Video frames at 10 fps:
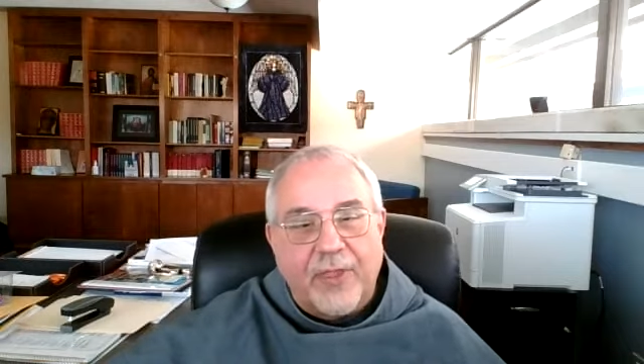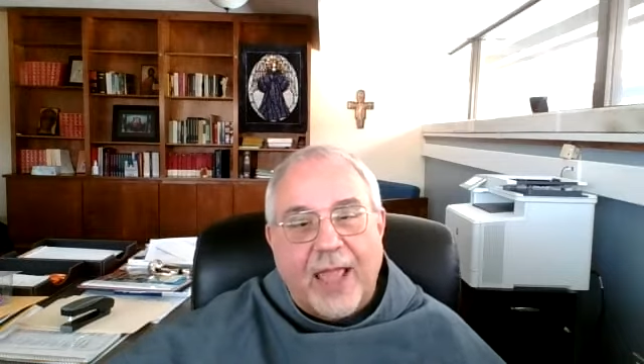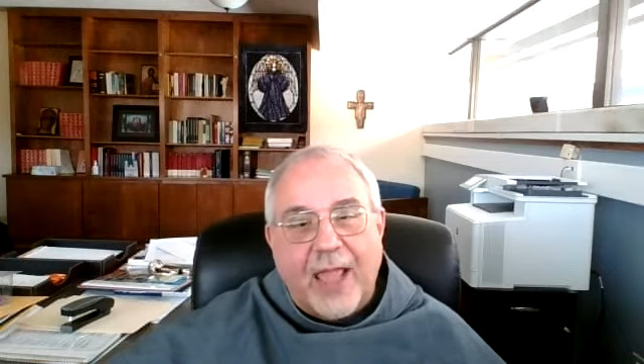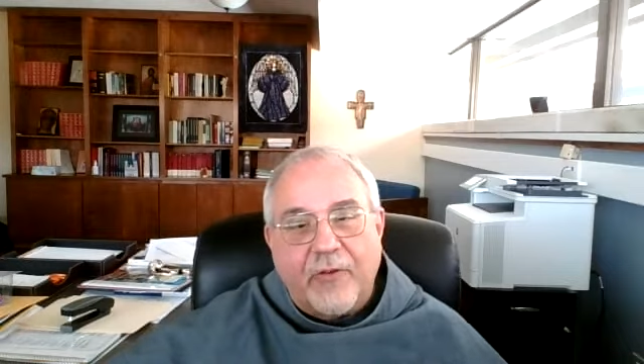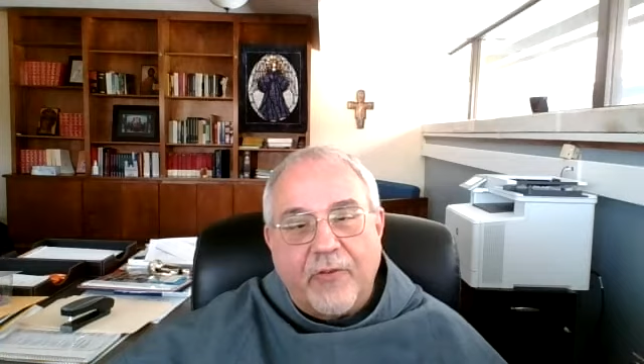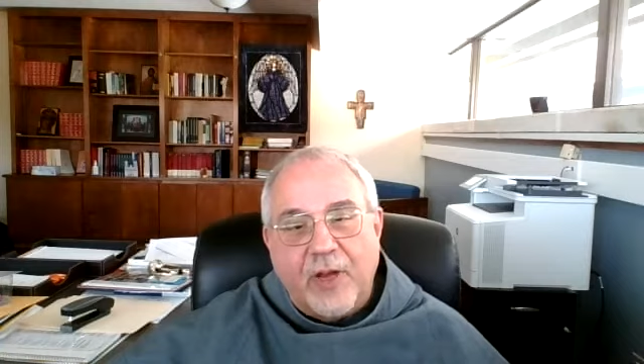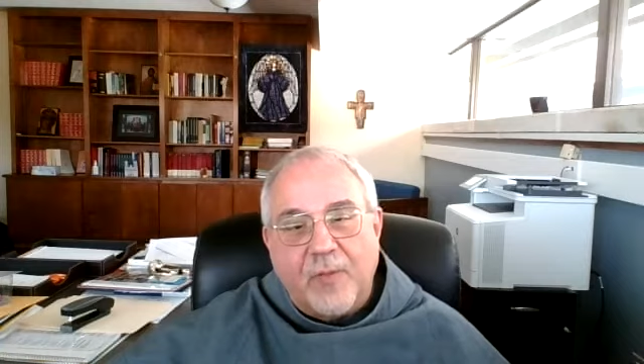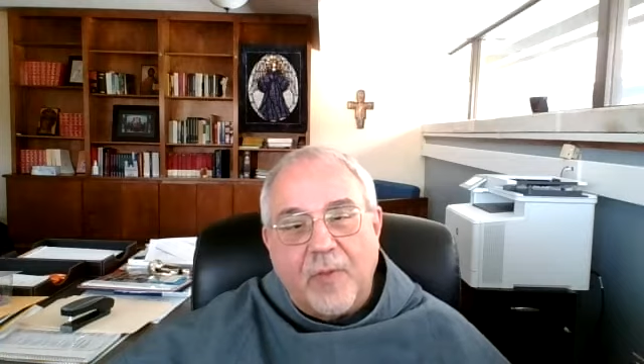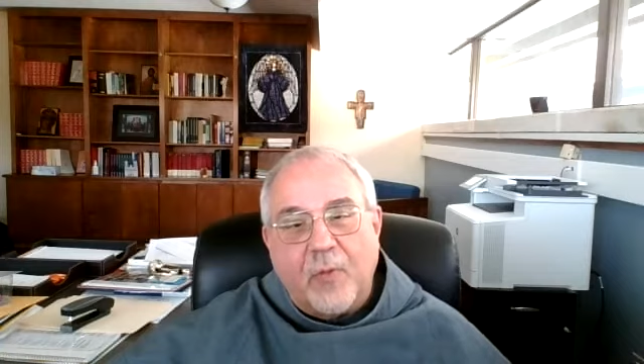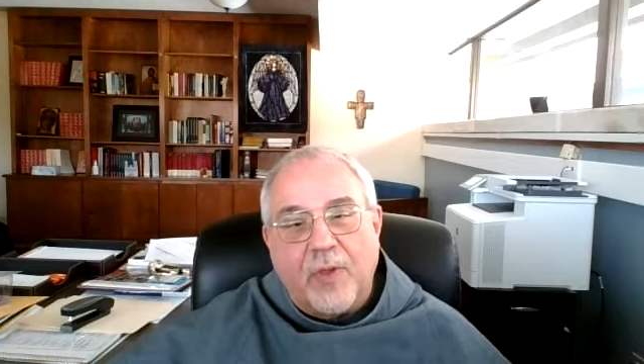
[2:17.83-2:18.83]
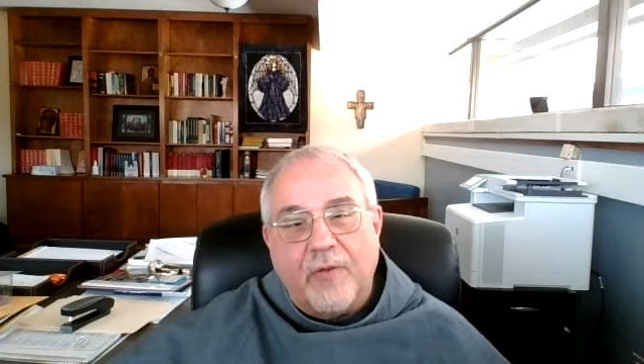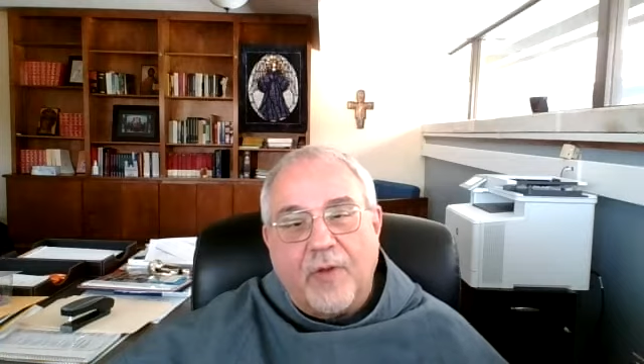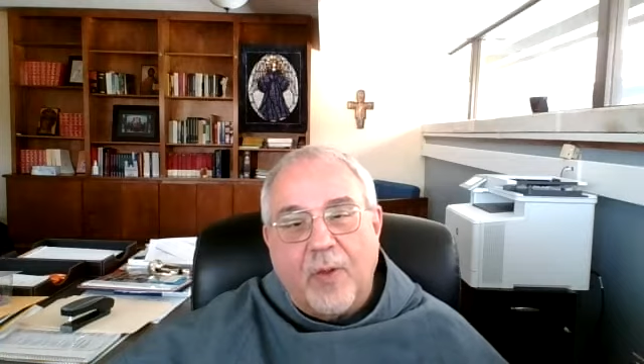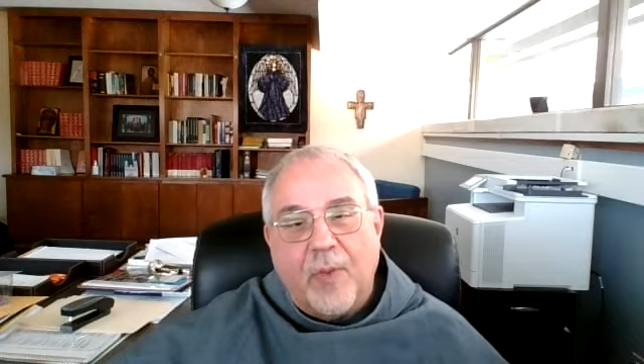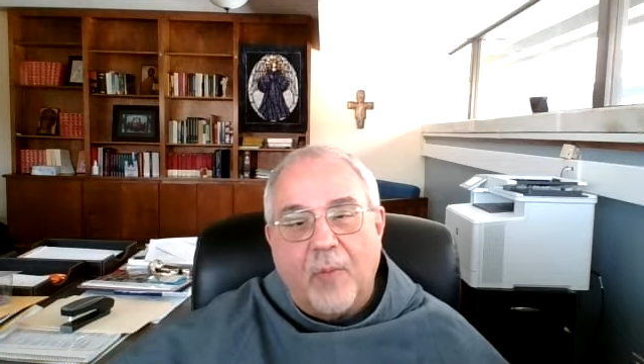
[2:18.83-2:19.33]
The acronym that
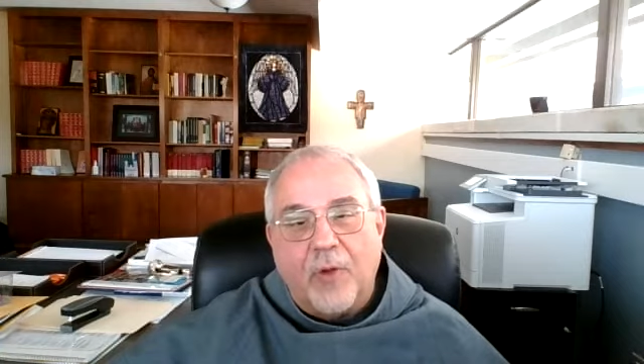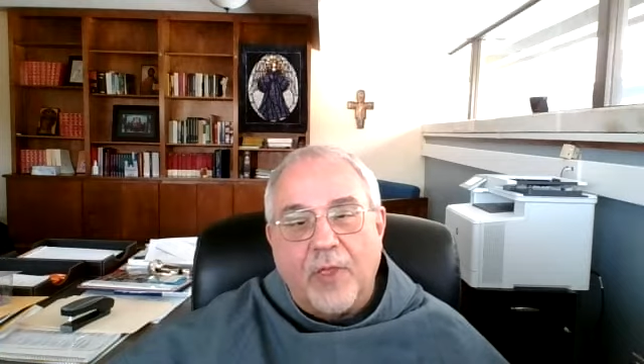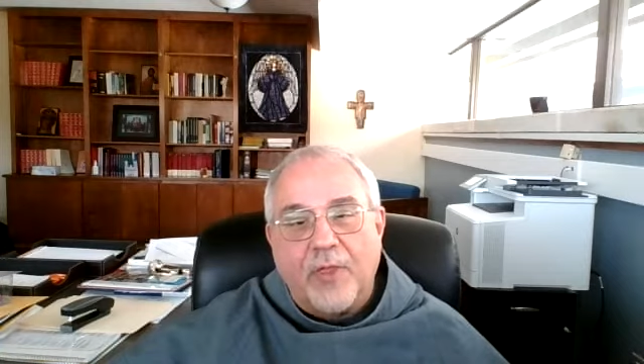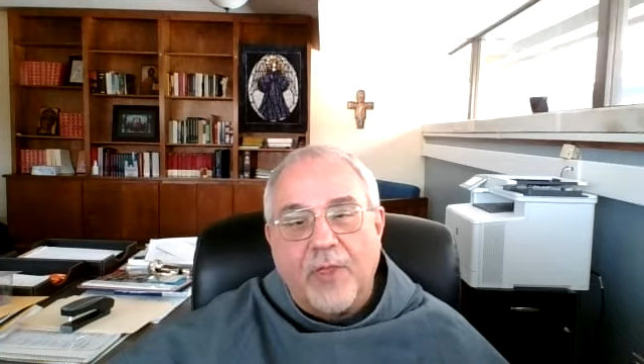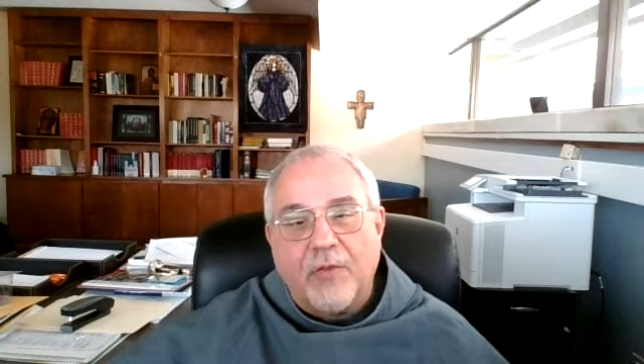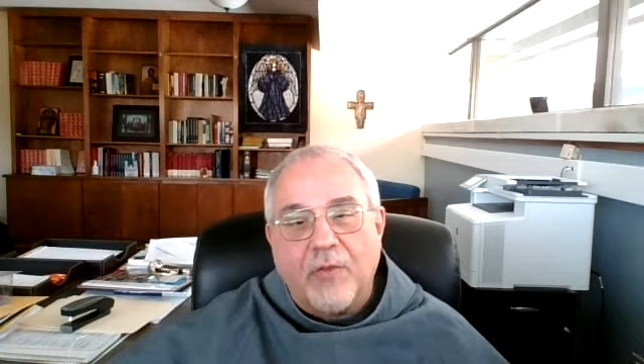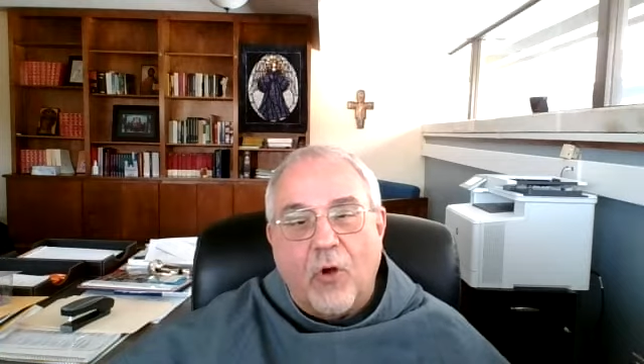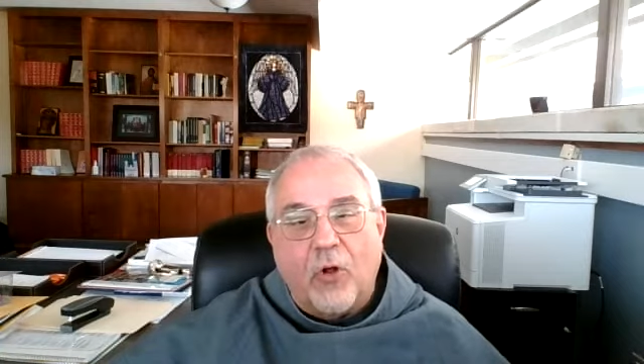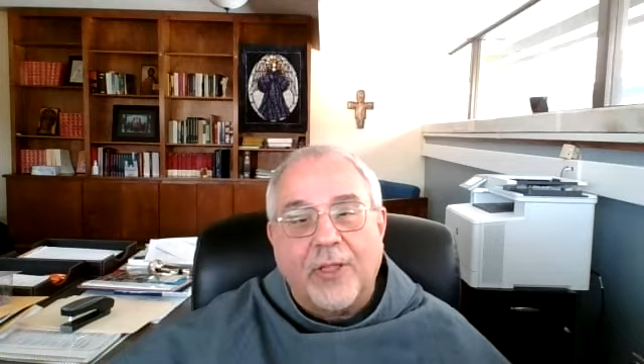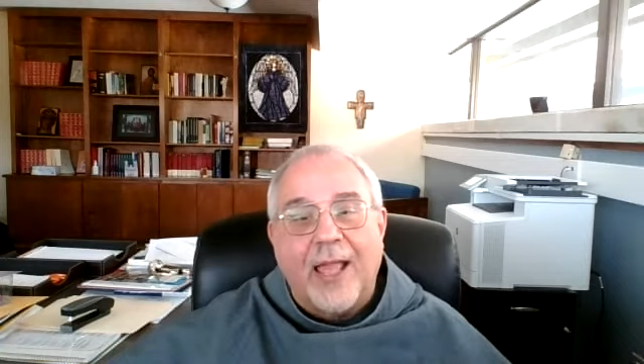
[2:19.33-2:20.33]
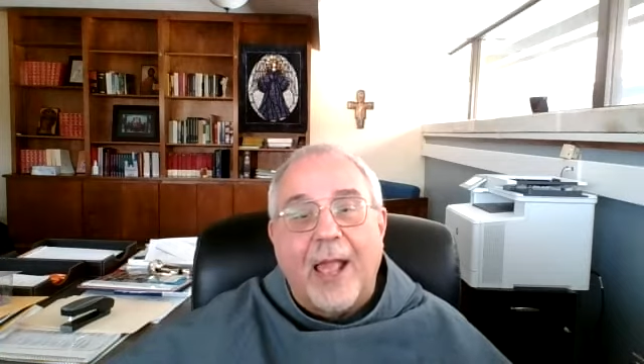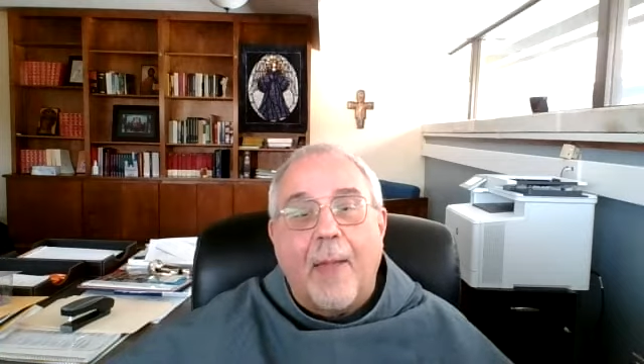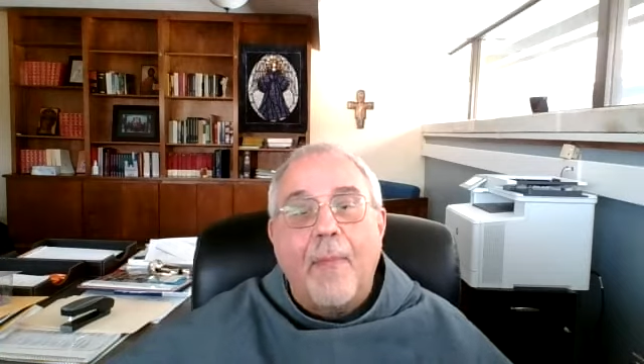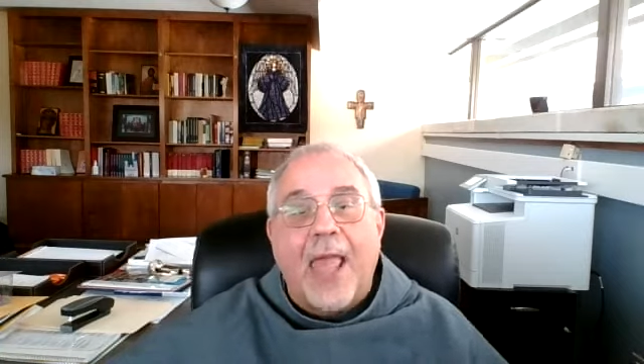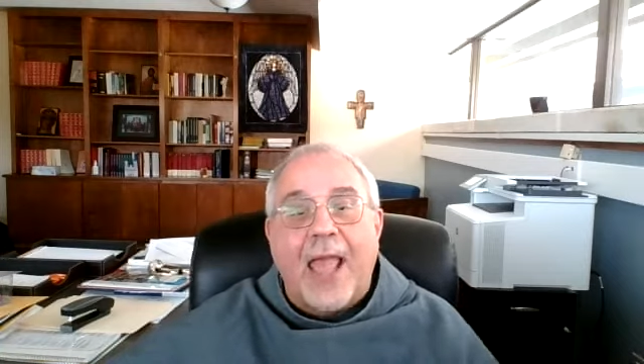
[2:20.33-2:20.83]
we've come up with is called
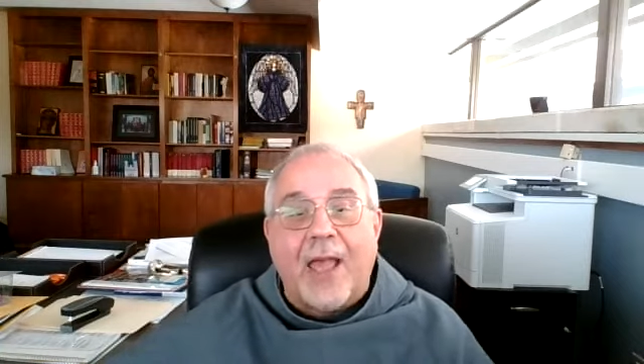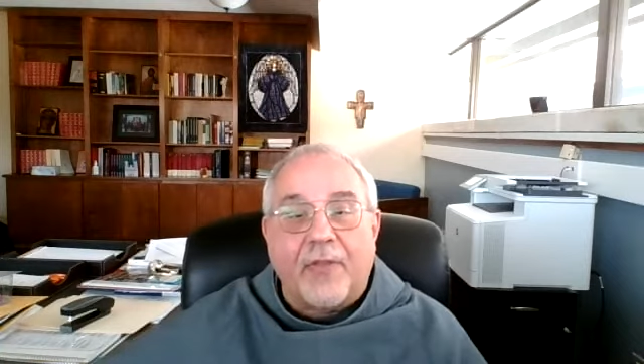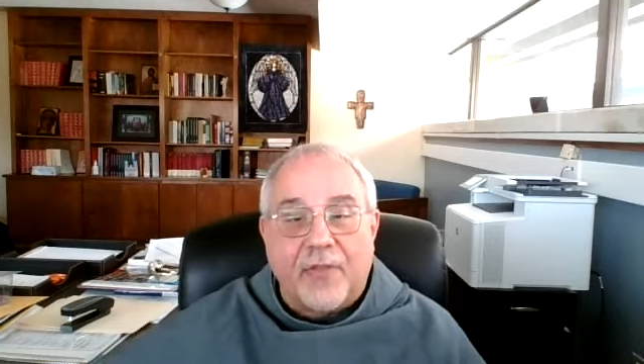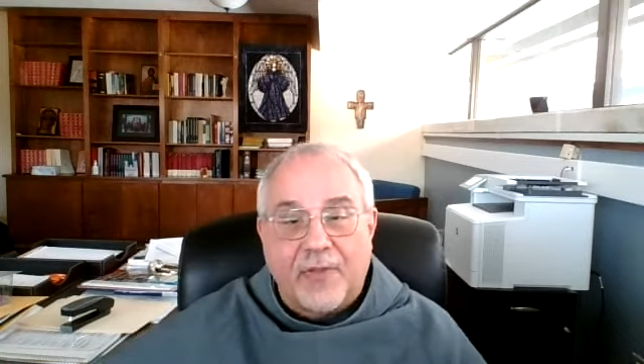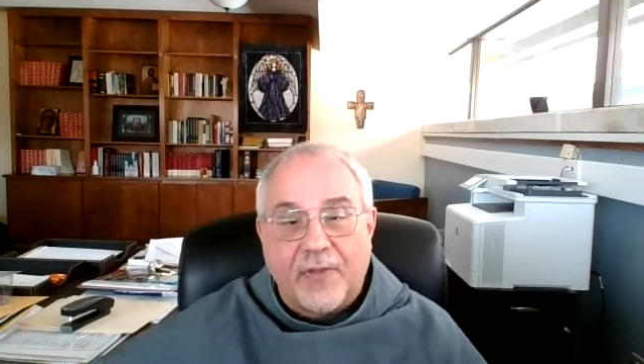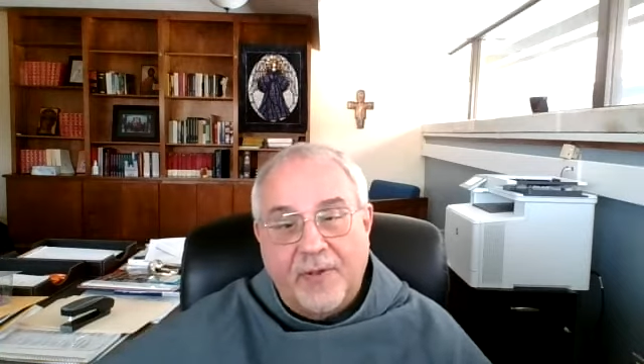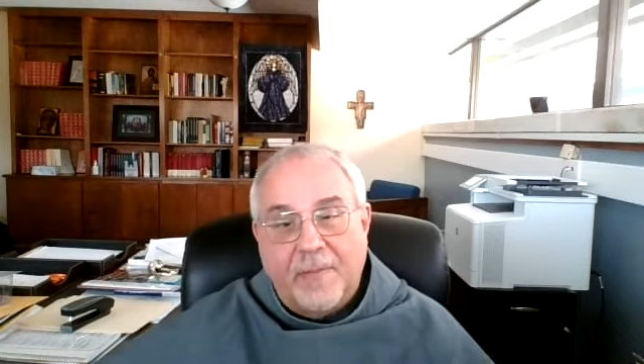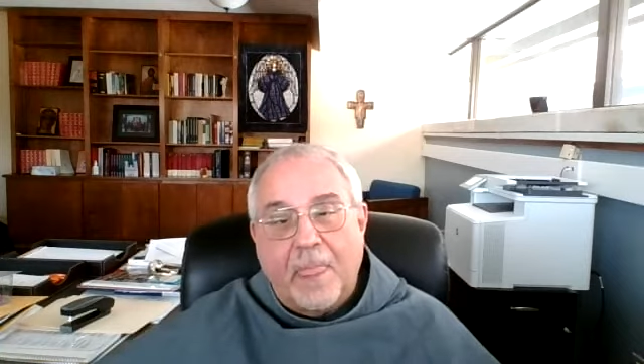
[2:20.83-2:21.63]
PATHS,